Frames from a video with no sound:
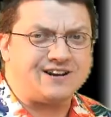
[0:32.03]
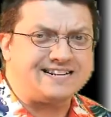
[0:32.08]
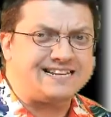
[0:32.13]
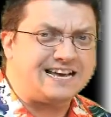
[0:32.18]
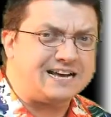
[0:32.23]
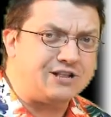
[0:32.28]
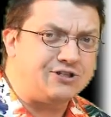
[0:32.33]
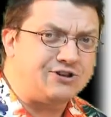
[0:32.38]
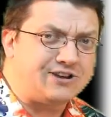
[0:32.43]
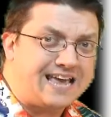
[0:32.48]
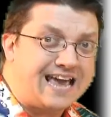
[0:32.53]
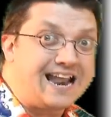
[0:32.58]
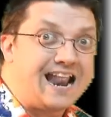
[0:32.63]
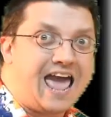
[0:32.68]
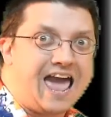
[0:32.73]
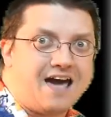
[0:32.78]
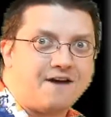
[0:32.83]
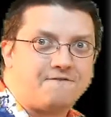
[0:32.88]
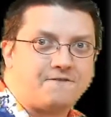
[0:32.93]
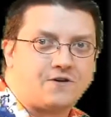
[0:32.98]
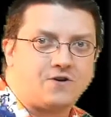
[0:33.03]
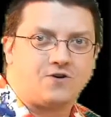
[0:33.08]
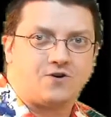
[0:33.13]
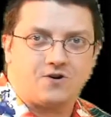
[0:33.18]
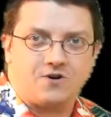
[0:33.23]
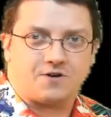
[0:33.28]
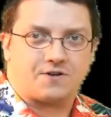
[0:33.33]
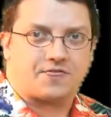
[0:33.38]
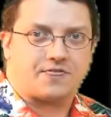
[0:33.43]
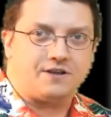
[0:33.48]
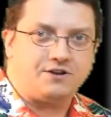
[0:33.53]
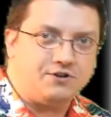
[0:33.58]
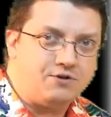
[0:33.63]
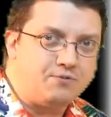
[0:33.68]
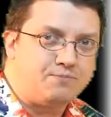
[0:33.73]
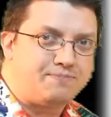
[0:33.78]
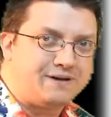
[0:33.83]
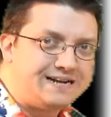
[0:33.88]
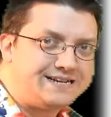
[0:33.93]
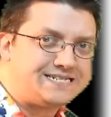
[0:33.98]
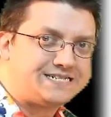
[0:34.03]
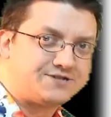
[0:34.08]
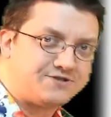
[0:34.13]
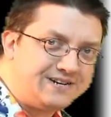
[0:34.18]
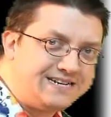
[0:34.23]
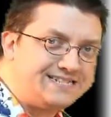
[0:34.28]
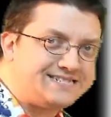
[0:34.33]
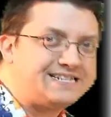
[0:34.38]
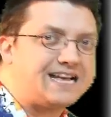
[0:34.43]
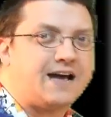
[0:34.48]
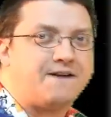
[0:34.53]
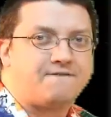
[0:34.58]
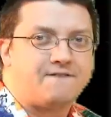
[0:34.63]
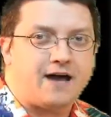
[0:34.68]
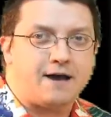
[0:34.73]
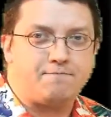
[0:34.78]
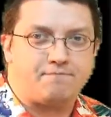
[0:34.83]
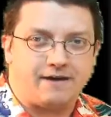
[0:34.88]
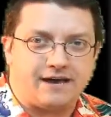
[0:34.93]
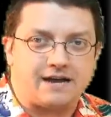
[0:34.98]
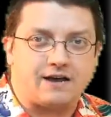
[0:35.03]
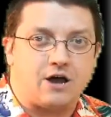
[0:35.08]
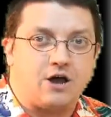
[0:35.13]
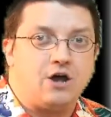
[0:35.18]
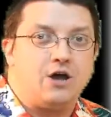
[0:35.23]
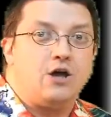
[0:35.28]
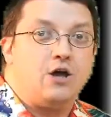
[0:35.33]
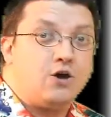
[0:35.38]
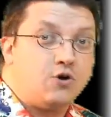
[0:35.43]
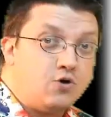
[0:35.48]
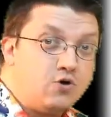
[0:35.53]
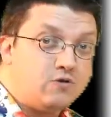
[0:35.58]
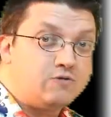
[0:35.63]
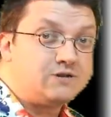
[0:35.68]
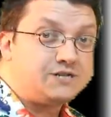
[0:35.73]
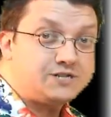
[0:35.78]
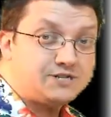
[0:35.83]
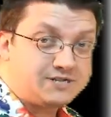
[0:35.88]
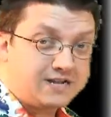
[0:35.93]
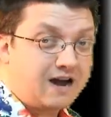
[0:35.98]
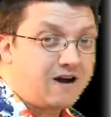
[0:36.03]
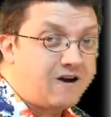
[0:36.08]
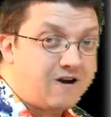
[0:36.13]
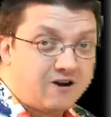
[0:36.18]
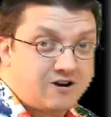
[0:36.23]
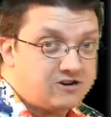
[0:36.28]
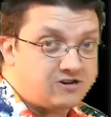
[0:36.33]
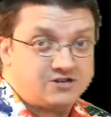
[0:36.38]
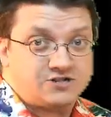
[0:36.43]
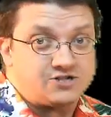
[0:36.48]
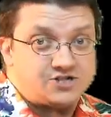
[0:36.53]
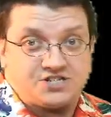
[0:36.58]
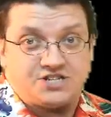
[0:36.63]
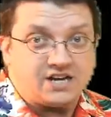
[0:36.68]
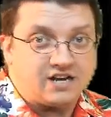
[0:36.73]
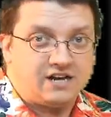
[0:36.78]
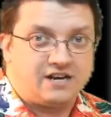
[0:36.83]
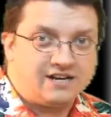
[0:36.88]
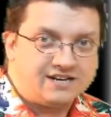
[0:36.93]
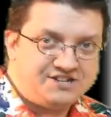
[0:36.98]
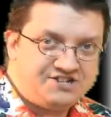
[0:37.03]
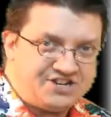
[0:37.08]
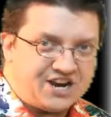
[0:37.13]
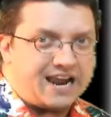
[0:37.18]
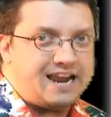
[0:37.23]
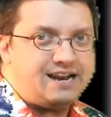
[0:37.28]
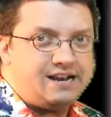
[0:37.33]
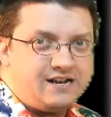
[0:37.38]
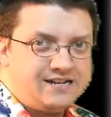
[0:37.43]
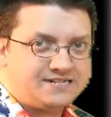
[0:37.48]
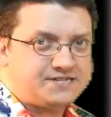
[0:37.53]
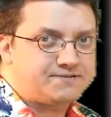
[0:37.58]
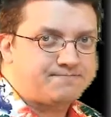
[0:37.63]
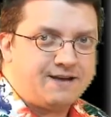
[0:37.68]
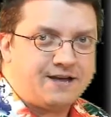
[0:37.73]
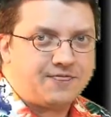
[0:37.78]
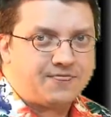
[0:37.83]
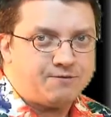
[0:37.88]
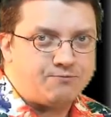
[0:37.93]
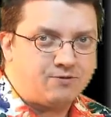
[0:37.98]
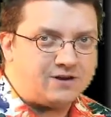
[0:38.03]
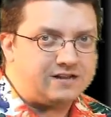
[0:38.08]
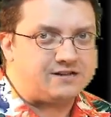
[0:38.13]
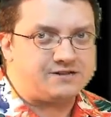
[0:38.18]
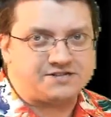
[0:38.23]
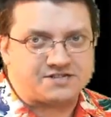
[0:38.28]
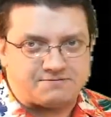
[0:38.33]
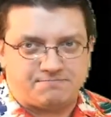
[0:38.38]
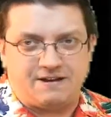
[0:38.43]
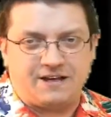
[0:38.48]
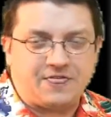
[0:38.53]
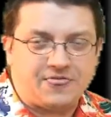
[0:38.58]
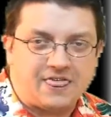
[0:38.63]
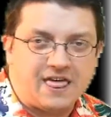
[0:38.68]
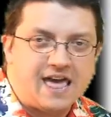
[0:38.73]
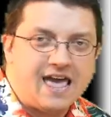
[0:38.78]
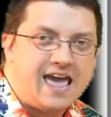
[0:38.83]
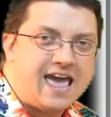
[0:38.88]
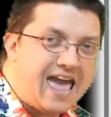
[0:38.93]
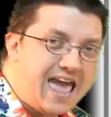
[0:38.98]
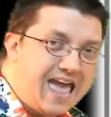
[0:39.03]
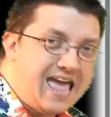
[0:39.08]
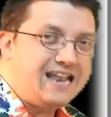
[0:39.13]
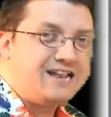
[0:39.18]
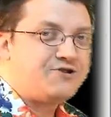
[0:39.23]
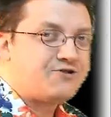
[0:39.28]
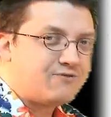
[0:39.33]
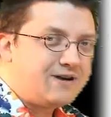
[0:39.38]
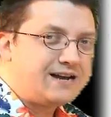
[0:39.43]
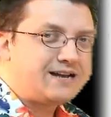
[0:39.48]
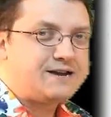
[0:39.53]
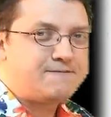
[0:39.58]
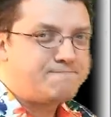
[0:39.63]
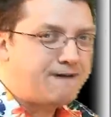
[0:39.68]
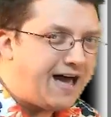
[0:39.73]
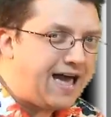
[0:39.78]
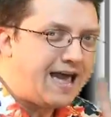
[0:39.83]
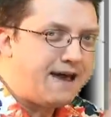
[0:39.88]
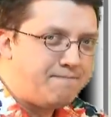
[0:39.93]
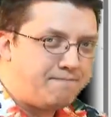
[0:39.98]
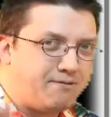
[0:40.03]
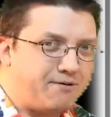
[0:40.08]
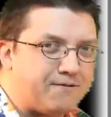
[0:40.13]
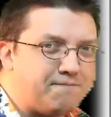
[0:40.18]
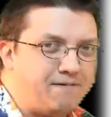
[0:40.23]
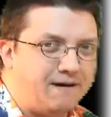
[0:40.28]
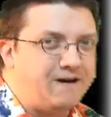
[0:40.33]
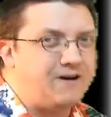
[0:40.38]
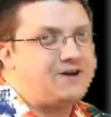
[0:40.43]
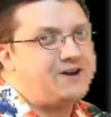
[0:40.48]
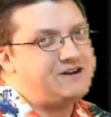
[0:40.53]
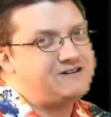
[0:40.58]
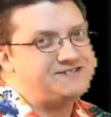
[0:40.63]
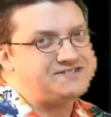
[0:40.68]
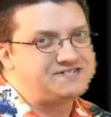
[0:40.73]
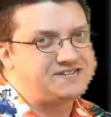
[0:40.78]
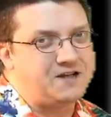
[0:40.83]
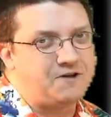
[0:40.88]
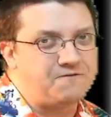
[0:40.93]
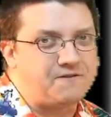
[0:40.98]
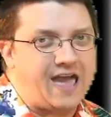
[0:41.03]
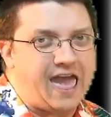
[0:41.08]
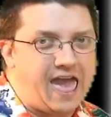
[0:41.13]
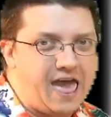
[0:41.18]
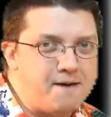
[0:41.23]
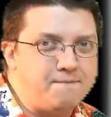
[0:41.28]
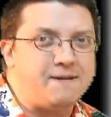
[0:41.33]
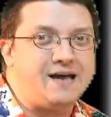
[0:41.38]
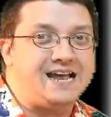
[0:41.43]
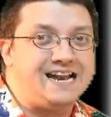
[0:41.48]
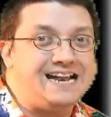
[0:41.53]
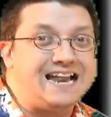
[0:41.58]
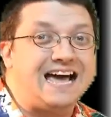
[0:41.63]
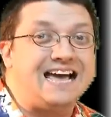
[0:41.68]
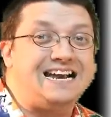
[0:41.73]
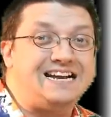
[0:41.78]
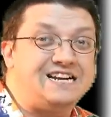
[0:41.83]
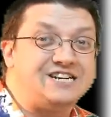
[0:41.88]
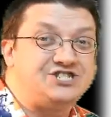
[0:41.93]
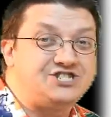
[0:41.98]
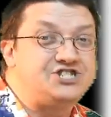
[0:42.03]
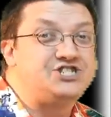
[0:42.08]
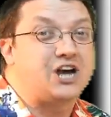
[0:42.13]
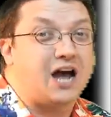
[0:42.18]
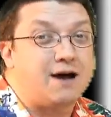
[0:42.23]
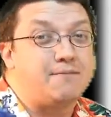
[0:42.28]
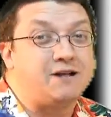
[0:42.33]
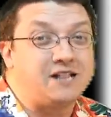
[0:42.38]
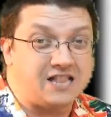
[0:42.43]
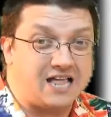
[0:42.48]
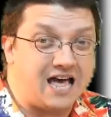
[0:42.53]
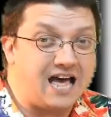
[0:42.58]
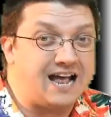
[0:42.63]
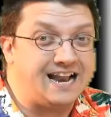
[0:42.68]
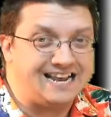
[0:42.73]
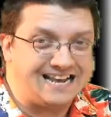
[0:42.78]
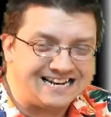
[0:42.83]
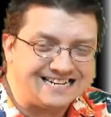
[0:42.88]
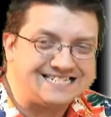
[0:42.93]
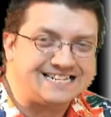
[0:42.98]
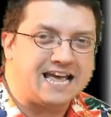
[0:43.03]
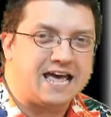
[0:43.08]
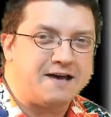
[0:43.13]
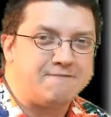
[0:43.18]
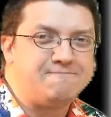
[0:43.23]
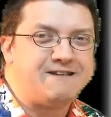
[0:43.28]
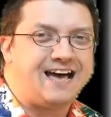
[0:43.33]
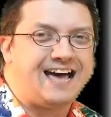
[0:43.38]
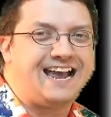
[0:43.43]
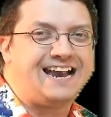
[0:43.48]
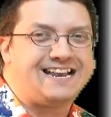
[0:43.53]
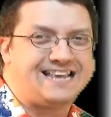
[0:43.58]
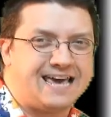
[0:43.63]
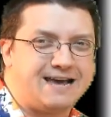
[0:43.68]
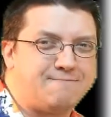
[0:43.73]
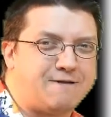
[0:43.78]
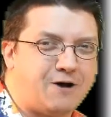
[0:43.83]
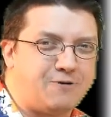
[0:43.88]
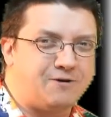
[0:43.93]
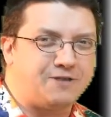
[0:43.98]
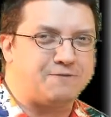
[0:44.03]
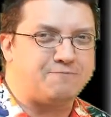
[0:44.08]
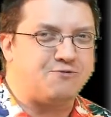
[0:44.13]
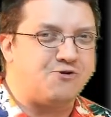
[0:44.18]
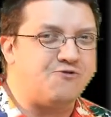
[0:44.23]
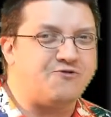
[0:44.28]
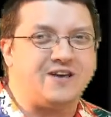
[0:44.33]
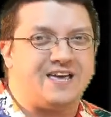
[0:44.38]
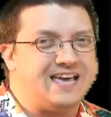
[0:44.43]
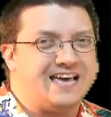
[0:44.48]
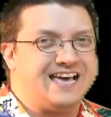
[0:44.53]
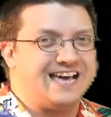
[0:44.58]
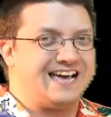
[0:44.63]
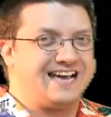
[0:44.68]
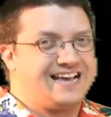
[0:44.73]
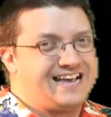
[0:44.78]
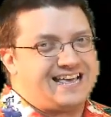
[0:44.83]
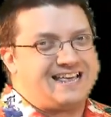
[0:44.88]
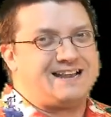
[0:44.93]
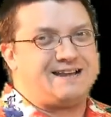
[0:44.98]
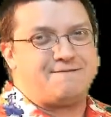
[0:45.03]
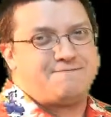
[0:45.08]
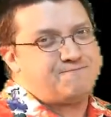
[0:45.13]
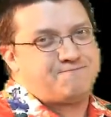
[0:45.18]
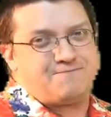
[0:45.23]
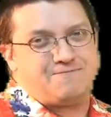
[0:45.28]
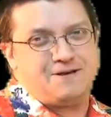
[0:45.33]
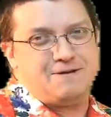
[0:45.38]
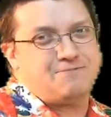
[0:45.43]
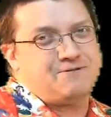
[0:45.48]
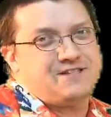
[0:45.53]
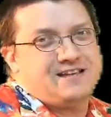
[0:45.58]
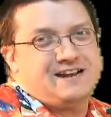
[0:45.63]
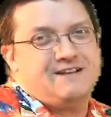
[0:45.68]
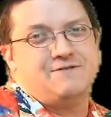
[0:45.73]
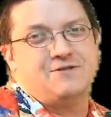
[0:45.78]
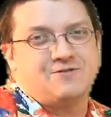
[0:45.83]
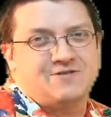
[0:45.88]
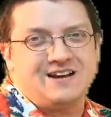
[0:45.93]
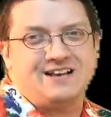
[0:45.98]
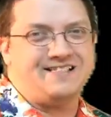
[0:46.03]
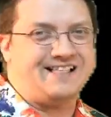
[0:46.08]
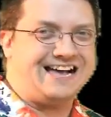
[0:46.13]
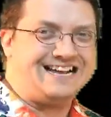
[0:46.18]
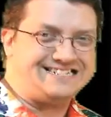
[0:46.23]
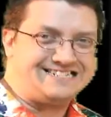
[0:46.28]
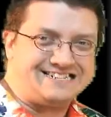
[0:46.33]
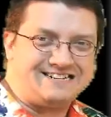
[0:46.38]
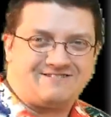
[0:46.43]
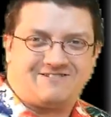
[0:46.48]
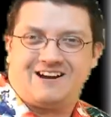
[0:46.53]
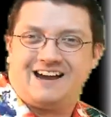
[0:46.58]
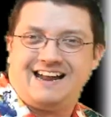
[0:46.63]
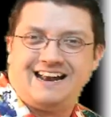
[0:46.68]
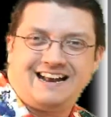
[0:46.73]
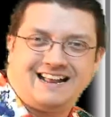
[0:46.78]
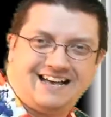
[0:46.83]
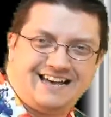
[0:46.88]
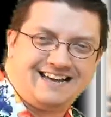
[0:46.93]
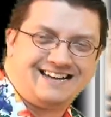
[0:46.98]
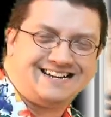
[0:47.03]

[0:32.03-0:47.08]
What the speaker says: going to take a look at After Earth, the new big screen sci-fi pick, who stars Jaden Smith, Will Smith, and directed by, prepare yourself, M. Night Shyamalan. Yes, M. Night came out with a movie, and people didn't even realize it, right?